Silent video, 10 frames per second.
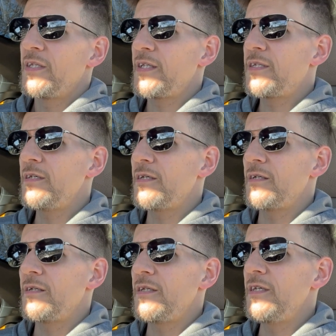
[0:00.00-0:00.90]
I think
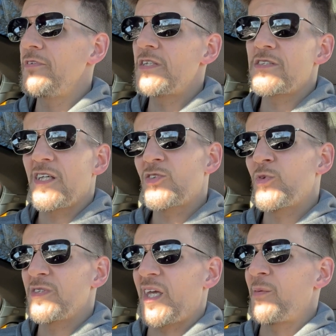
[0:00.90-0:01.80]
the EV6
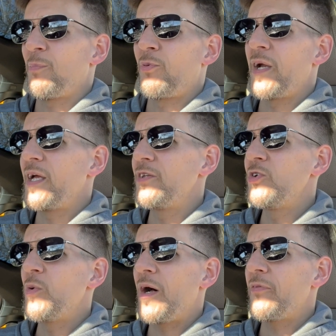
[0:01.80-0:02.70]
was like brand
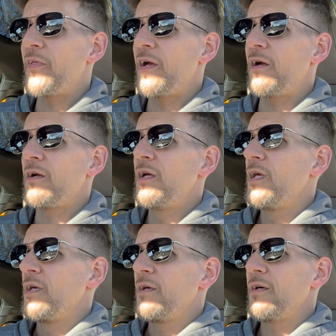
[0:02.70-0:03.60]
new out there,
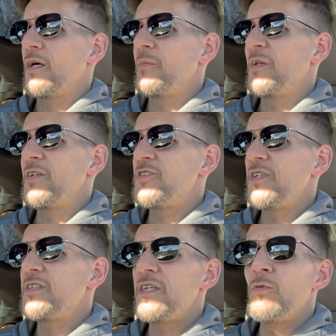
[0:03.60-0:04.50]
and the
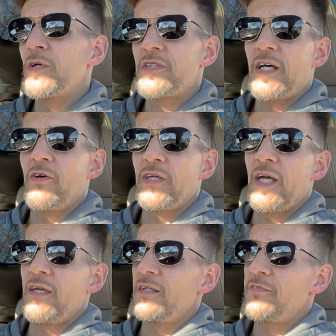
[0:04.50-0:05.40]
GT wasn't out
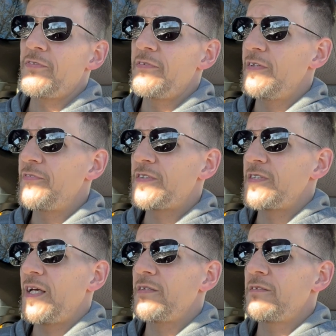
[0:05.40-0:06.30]
yet. And if it's
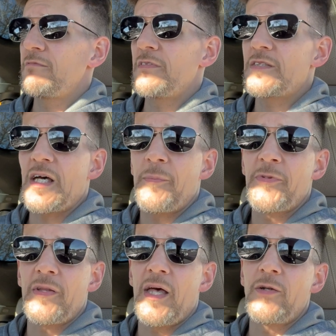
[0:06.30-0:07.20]
not the top
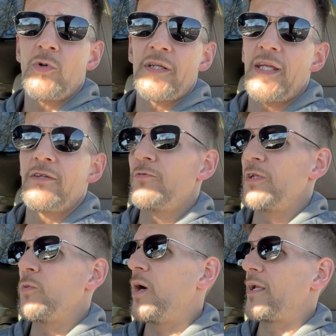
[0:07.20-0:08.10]
of the line one, I didn't
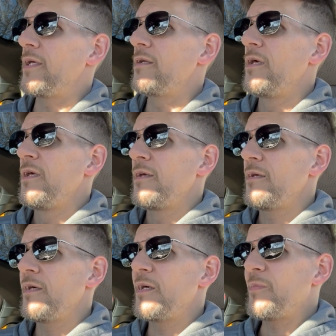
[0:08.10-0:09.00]
really want it.
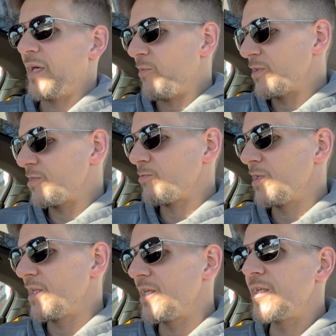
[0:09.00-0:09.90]
I wasn't
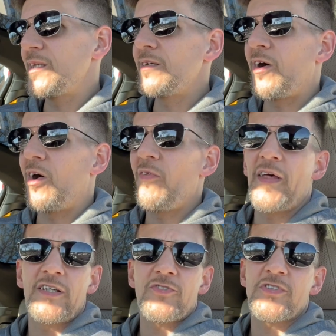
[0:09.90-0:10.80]
really all
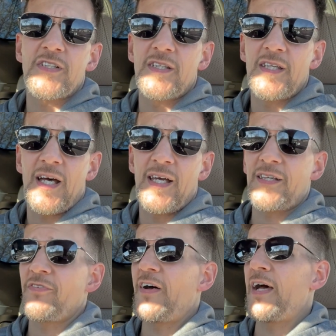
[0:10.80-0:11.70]
that interested in the
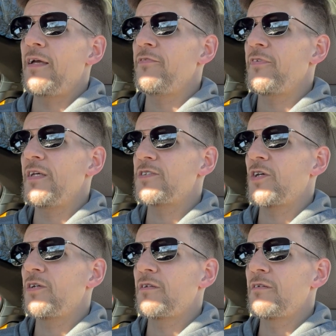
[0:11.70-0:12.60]
Ioniq 5. It's
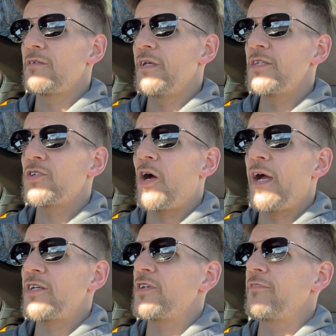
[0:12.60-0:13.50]
a nice
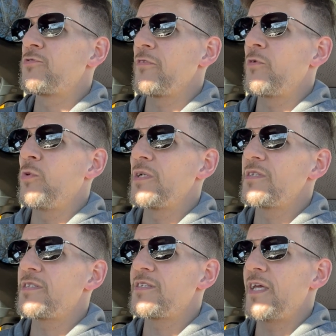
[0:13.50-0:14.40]
car. Actually, I've driven
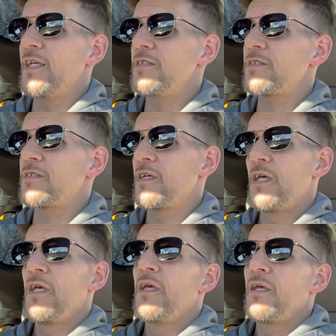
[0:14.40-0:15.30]
one since,
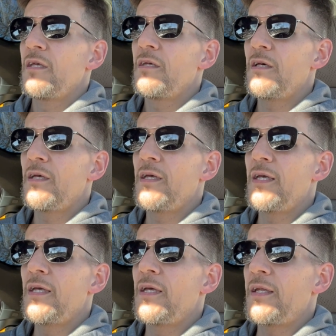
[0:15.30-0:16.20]

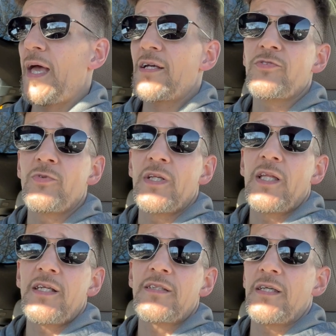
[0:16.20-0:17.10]
and I actually really
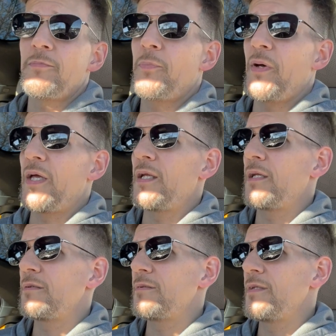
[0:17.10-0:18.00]
liked it, but
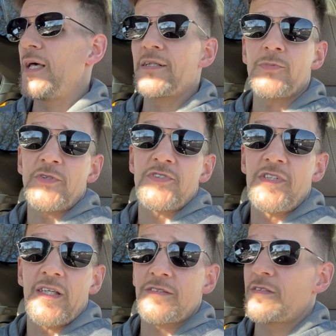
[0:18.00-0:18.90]
not as much as
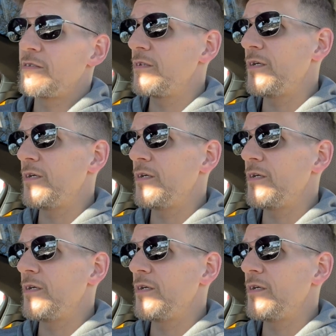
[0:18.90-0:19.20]
this.